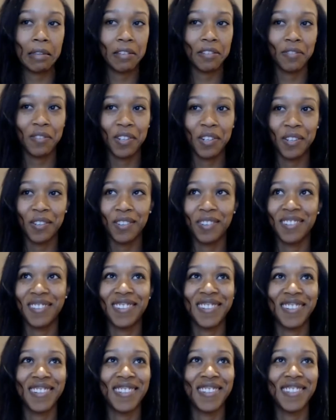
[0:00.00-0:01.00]
video,
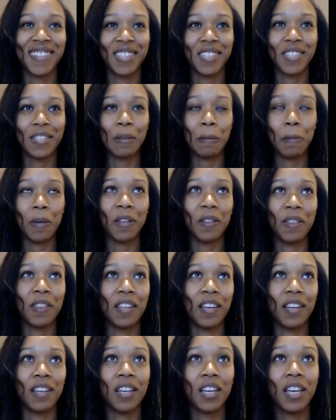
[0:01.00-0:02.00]
because that's the main
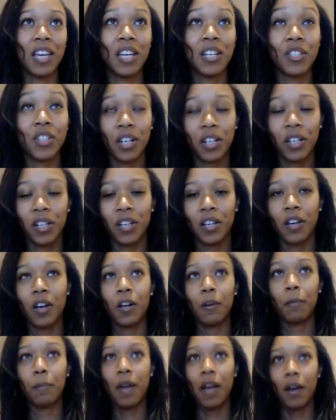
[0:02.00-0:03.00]
thing. Channeling
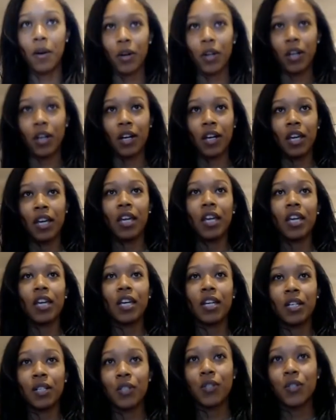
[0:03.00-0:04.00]
God power
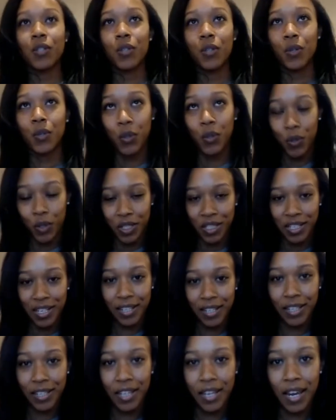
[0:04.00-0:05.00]
into your
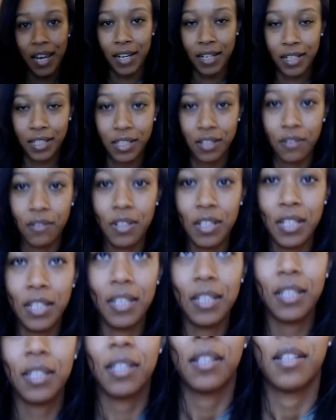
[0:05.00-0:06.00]
daily
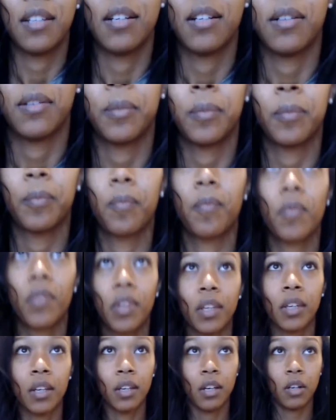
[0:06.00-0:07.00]
activities.
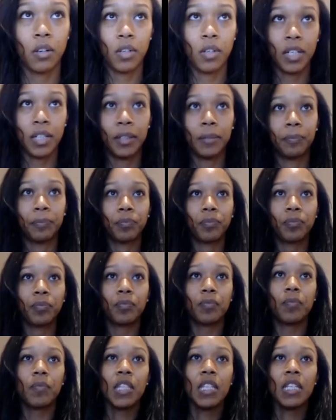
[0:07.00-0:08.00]
Alright,
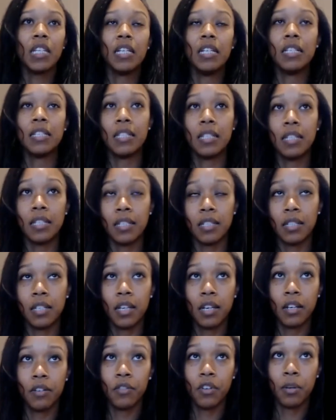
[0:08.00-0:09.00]
this is
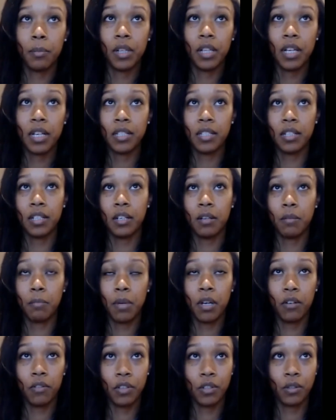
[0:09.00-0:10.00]
again from a lesson in
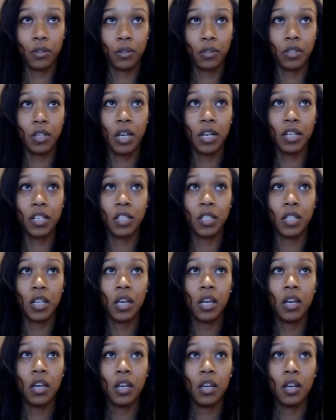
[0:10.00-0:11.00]
metaphysical science,
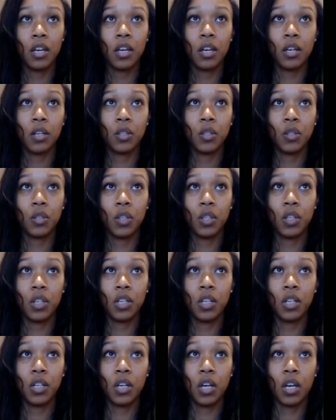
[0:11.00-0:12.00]
the
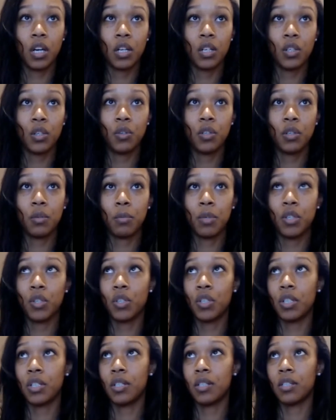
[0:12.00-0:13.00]
new
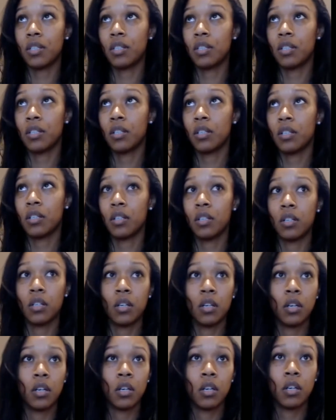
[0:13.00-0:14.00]
dimensions
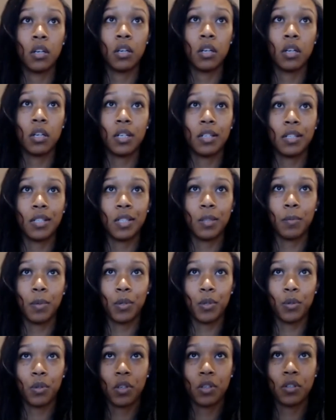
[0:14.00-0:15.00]
in
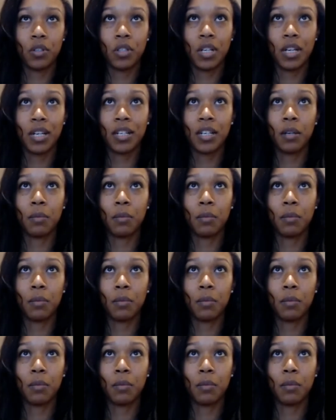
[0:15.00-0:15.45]
spiritual understanding and